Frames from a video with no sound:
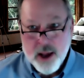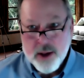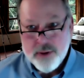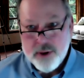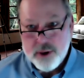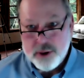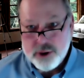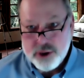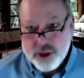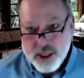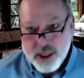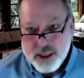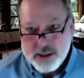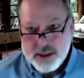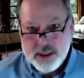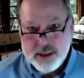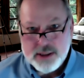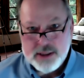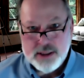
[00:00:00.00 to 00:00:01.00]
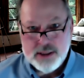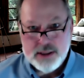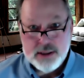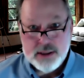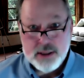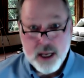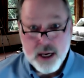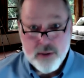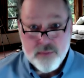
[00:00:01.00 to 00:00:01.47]
they're just as
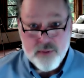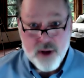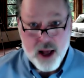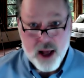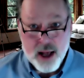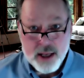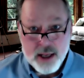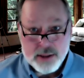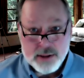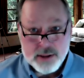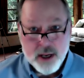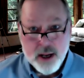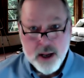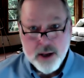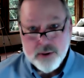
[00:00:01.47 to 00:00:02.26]
incentivized